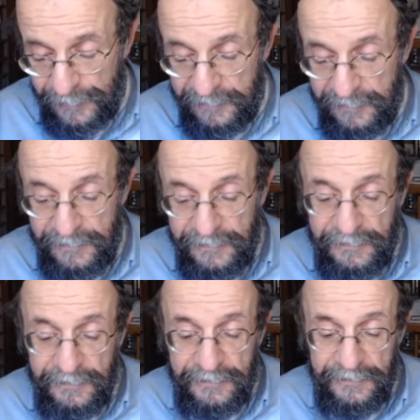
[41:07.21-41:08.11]
but
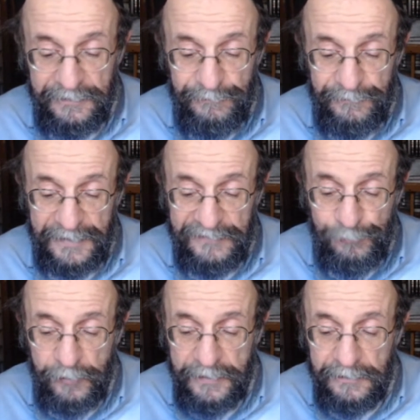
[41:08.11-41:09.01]
that's
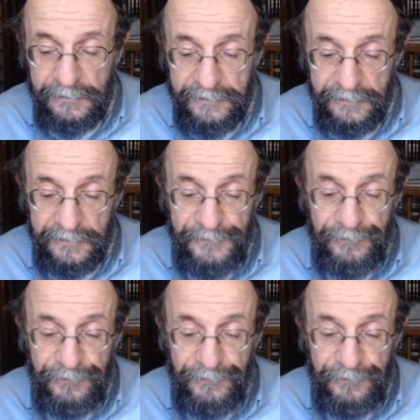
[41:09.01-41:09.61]
pretty clear.